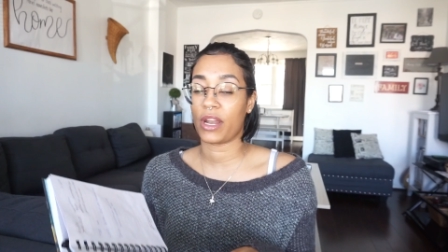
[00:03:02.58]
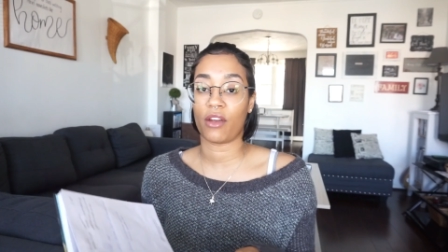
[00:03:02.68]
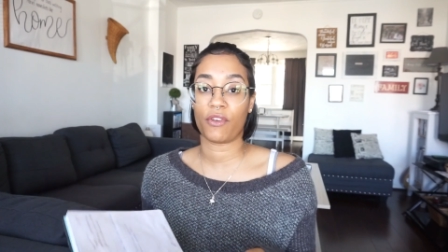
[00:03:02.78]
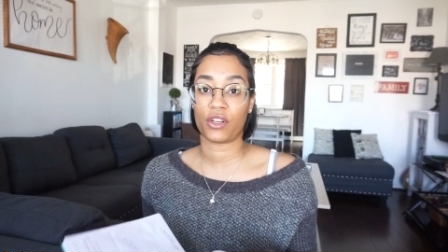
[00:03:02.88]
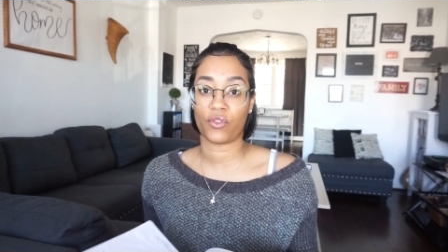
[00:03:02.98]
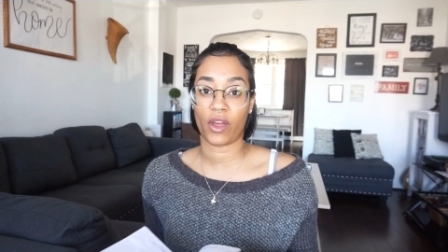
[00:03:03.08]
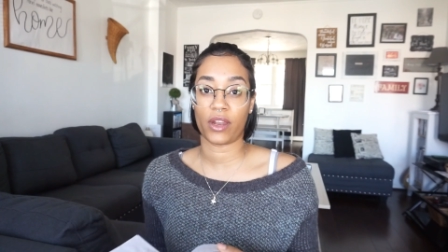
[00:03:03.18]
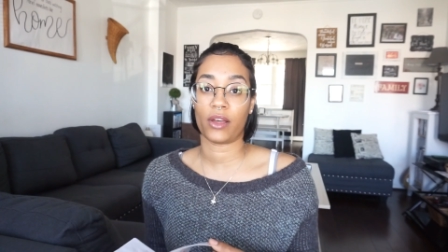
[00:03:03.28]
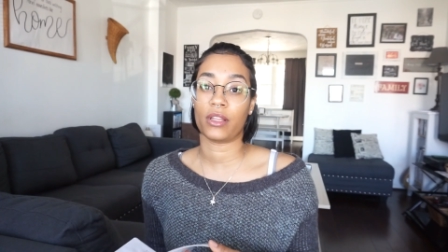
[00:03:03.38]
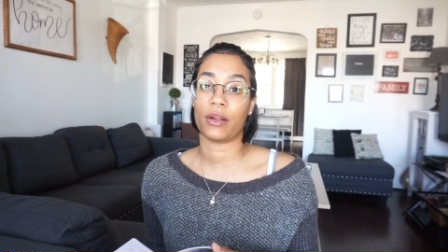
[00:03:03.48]
I first found
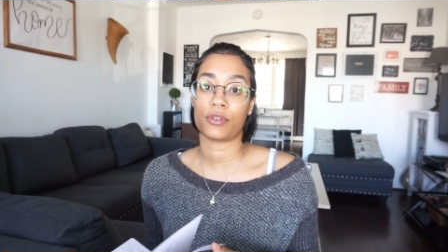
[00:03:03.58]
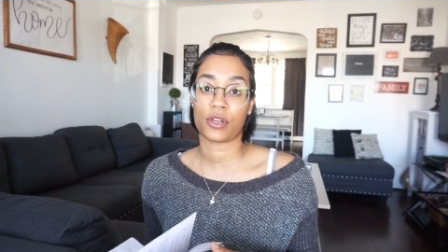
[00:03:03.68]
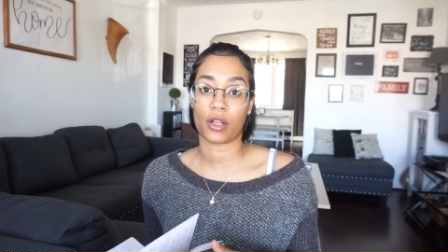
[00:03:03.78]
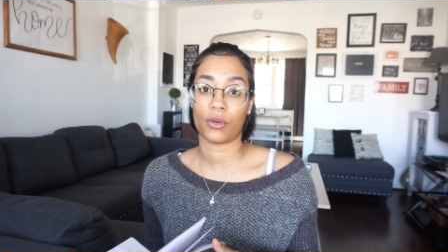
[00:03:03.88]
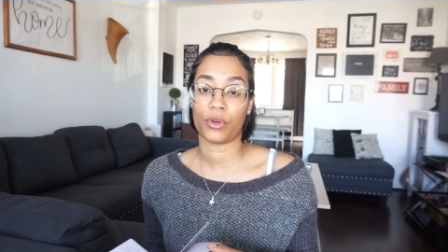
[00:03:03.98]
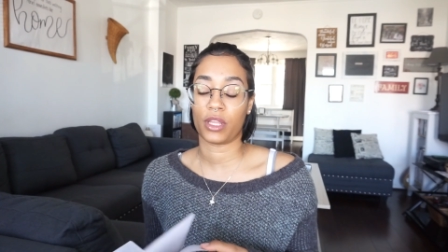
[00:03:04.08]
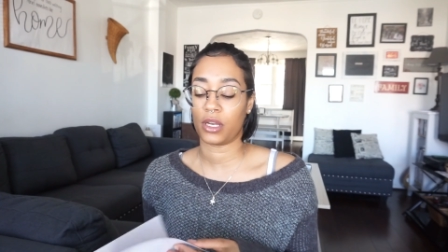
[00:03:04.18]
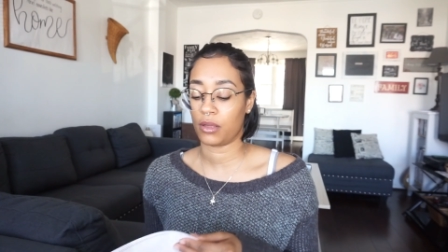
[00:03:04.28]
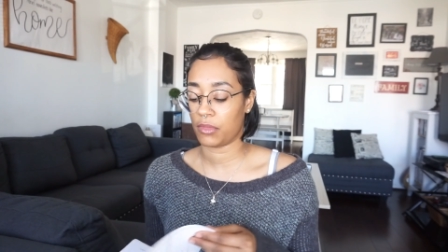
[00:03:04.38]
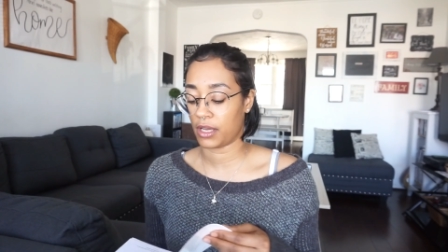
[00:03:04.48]
out that I was struggling with
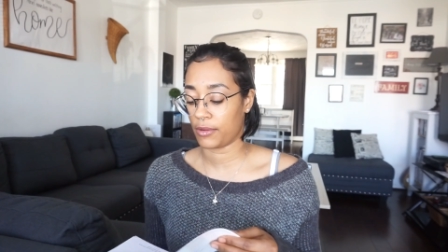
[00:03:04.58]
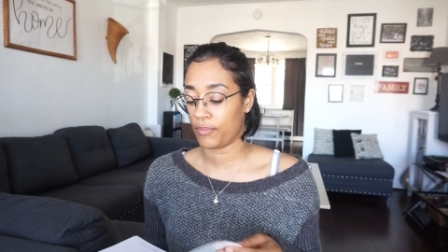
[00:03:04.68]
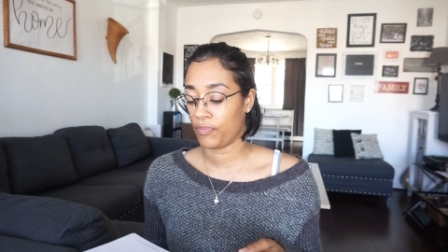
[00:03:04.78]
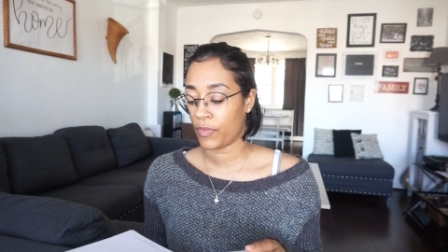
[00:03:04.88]
anemia.